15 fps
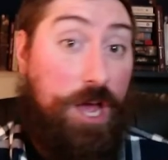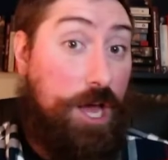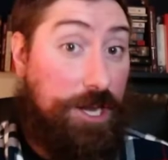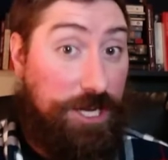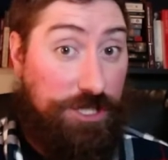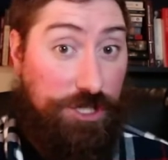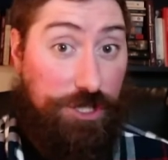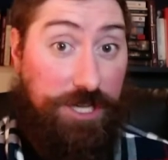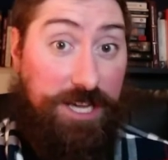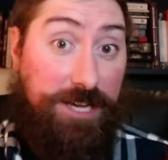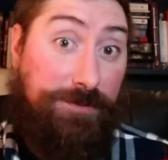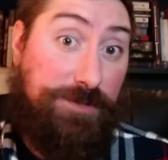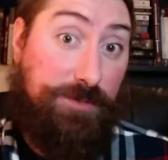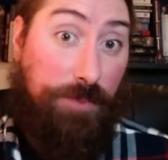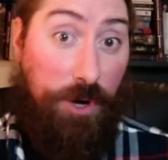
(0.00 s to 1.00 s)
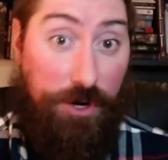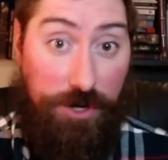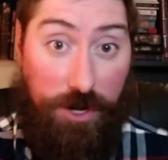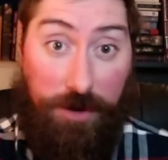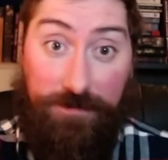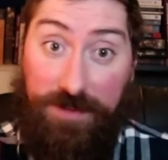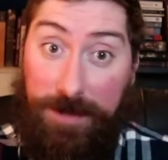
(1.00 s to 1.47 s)
Initially, he was part
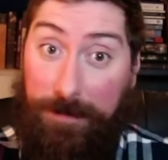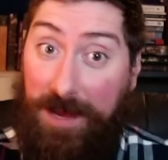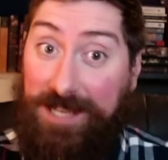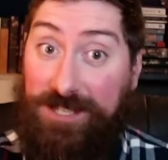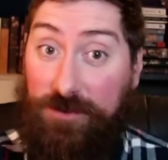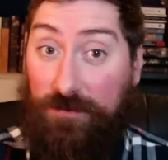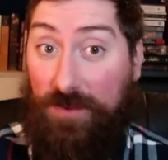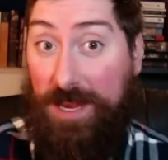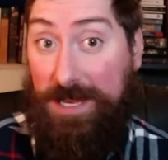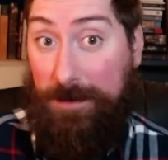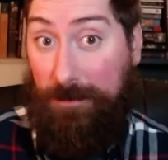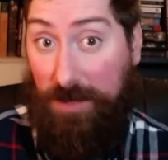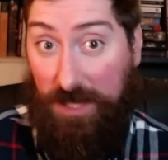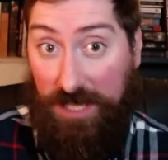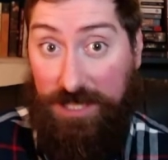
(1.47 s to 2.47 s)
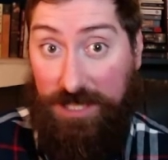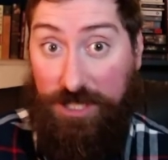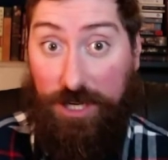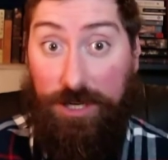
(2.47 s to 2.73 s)
of the Pennsylvania Militia,